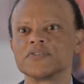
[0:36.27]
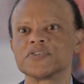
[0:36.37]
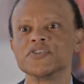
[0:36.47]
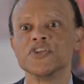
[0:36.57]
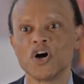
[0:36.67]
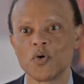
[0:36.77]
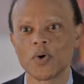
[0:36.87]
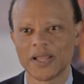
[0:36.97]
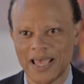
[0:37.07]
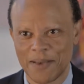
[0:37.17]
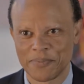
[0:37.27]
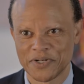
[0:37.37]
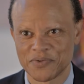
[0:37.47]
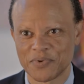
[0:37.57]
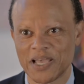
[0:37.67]
know what
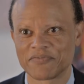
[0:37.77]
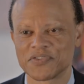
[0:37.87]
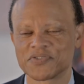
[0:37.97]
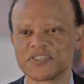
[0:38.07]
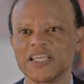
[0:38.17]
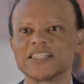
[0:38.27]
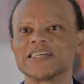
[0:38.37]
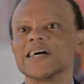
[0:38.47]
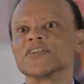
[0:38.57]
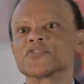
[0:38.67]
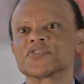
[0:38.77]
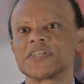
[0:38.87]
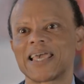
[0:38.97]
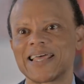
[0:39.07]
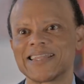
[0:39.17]
happened, we have to seek to
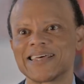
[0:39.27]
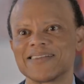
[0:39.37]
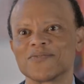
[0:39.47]
understand it,